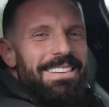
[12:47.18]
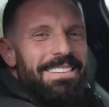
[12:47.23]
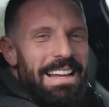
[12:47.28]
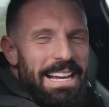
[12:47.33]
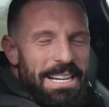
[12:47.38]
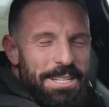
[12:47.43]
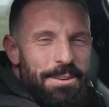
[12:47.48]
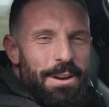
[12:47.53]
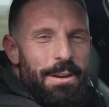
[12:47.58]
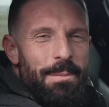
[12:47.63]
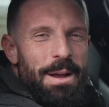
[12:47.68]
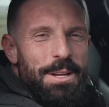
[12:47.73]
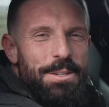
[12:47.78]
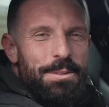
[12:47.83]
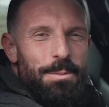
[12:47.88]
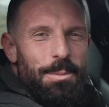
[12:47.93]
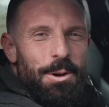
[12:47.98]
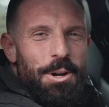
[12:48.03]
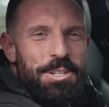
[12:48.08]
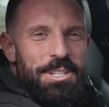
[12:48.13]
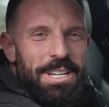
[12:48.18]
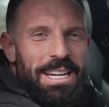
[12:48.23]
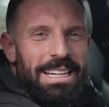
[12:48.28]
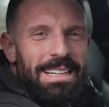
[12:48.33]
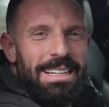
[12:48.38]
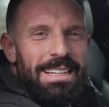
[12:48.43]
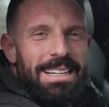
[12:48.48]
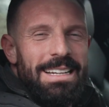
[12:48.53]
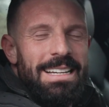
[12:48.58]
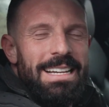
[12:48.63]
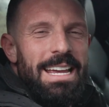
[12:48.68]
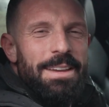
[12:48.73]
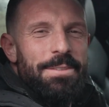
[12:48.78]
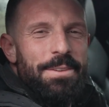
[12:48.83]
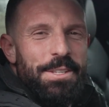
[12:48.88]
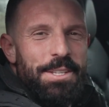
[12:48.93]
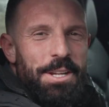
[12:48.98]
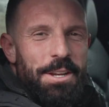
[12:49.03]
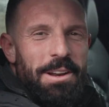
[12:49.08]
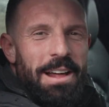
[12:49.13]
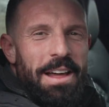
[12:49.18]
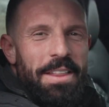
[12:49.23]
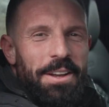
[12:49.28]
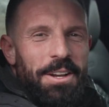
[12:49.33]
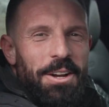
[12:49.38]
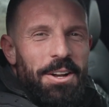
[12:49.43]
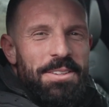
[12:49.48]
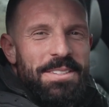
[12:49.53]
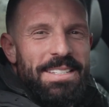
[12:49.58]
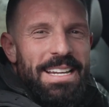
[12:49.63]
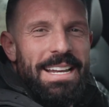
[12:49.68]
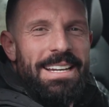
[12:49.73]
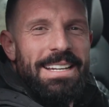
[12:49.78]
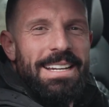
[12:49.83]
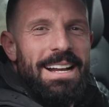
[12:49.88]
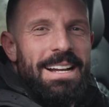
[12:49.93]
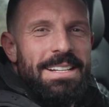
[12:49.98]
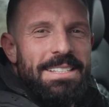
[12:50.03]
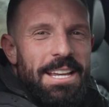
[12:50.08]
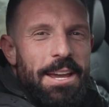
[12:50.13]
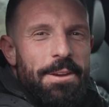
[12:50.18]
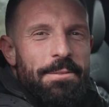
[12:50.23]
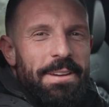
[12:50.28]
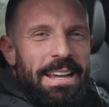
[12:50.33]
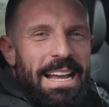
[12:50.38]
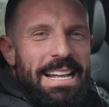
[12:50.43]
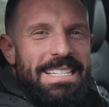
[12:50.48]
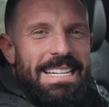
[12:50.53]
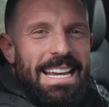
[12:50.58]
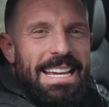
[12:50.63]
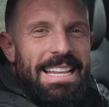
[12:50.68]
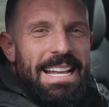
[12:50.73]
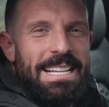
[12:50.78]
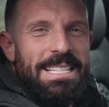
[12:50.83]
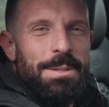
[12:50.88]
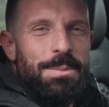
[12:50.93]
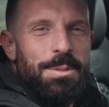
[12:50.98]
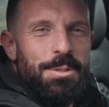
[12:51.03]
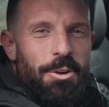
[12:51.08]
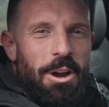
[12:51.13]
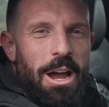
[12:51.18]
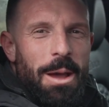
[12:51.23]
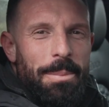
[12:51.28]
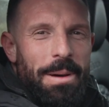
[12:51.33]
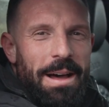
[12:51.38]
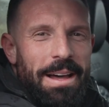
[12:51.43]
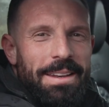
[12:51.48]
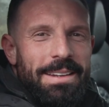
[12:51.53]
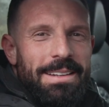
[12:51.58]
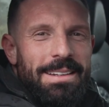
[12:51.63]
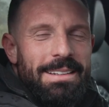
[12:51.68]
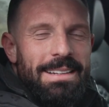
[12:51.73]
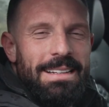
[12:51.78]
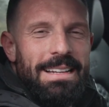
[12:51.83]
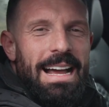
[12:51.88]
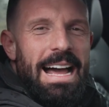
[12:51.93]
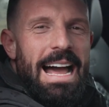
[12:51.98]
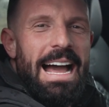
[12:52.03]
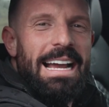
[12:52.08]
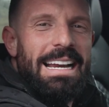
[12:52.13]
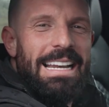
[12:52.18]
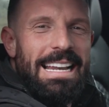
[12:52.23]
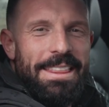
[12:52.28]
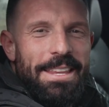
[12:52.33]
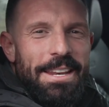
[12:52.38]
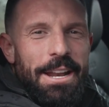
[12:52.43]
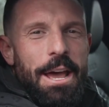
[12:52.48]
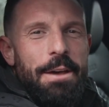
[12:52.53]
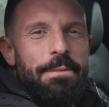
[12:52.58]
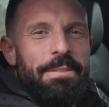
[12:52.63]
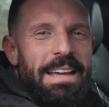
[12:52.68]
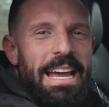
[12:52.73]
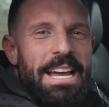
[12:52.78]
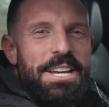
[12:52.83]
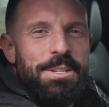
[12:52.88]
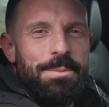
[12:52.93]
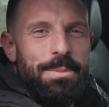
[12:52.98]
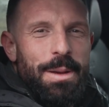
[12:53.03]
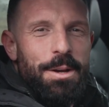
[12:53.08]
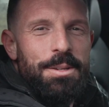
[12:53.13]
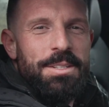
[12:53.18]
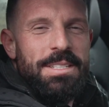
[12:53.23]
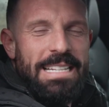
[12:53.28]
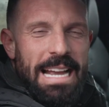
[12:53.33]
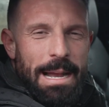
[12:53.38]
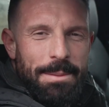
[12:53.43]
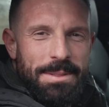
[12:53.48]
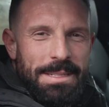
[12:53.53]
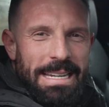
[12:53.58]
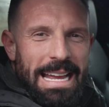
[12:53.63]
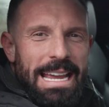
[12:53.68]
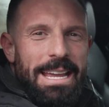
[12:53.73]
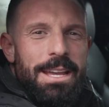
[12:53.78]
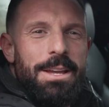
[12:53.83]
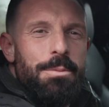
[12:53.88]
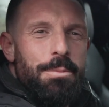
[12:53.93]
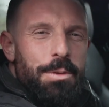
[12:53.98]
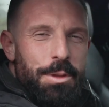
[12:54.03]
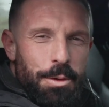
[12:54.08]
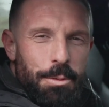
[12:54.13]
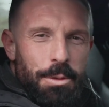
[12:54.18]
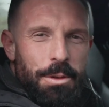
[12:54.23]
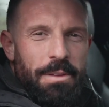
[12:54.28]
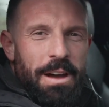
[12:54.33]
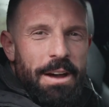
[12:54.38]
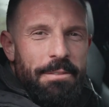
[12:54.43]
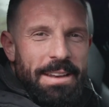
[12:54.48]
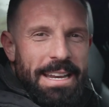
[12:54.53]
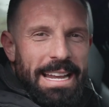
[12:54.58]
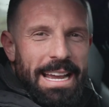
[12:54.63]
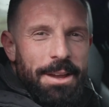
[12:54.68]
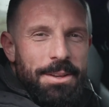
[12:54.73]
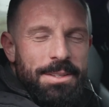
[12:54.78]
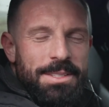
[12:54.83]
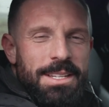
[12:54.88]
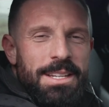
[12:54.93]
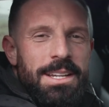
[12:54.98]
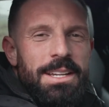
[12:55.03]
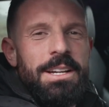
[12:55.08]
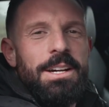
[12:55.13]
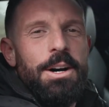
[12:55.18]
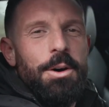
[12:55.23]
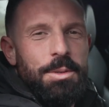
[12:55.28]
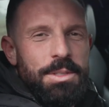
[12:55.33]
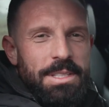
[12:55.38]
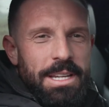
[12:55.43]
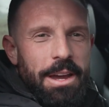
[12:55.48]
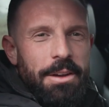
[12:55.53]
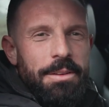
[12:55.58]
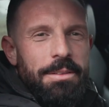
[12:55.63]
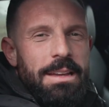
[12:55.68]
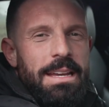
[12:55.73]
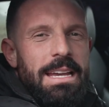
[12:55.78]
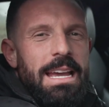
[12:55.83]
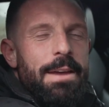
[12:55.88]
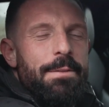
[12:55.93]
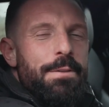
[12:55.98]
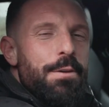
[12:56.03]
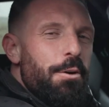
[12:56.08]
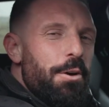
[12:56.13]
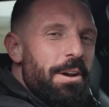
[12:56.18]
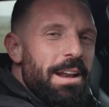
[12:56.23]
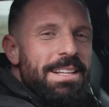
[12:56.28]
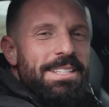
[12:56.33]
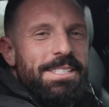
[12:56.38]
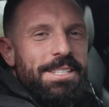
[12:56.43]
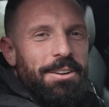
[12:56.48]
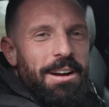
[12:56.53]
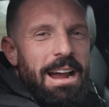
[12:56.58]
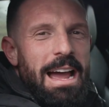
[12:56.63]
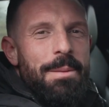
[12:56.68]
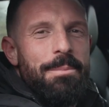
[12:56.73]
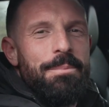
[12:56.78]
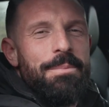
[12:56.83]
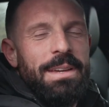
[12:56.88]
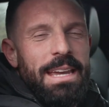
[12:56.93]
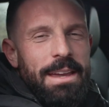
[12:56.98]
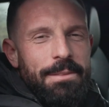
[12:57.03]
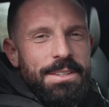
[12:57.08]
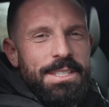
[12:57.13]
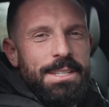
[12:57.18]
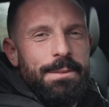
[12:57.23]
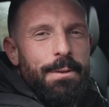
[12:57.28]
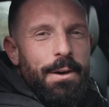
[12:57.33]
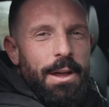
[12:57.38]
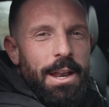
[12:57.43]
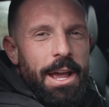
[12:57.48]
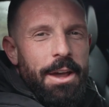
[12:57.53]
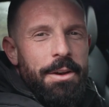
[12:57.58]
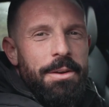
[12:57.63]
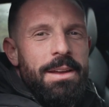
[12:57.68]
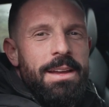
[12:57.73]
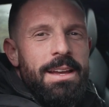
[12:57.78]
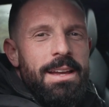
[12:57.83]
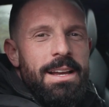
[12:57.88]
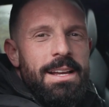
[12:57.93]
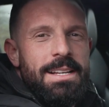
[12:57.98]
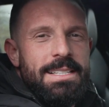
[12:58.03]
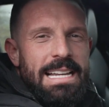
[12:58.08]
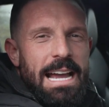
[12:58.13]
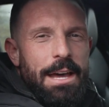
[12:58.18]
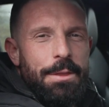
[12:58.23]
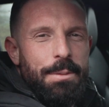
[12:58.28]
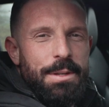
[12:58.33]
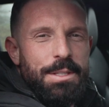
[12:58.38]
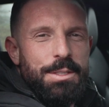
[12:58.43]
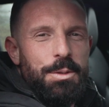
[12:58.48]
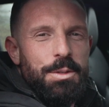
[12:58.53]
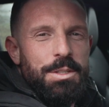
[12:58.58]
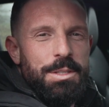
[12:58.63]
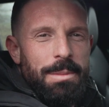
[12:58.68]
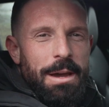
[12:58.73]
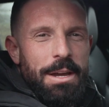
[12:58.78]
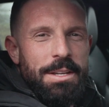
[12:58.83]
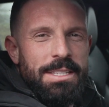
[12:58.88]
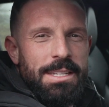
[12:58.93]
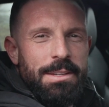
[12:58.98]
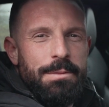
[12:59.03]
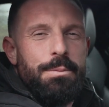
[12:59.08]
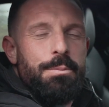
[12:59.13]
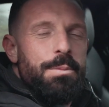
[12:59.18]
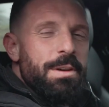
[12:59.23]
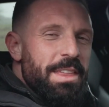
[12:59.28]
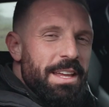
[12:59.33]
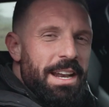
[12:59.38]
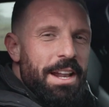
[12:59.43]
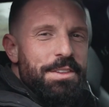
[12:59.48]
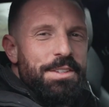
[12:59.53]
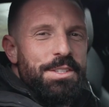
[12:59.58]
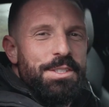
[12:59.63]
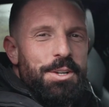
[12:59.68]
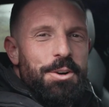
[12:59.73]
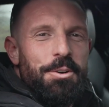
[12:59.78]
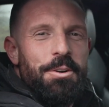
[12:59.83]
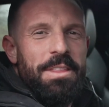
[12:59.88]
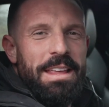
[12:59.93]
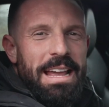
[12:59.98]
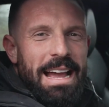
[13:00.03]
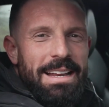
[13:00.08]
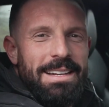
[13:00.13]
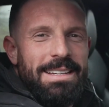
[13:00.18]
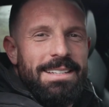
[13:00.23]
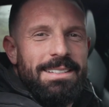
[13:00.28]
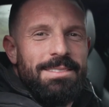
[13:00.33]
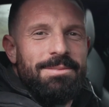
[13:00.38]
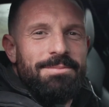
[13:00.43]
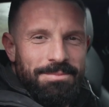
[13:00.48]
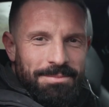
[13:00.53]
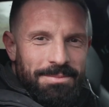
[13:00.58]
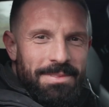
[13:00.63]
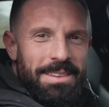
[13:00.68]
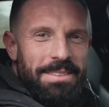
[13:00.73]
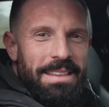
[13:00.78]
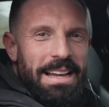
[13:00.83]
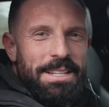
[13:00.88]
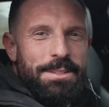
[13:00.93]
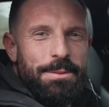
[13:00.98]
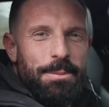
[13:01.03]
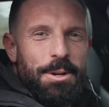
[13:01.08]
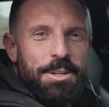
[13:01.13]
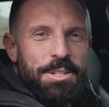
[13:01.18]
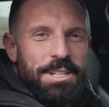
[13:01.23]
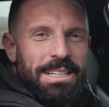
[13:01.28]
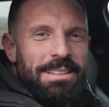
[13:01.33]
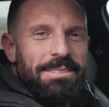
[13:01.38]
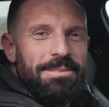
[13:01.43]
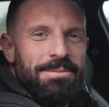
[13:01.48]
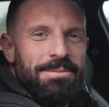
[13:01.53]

Thanks very much for watching. If you do like the content, don't forget to hit that subscribe button and click the notification bell to stay up to date with all of our videos. Also, if you're on Instagram, give us a follow, Southwest Automotive with an underscore at the end. Thanks for watching.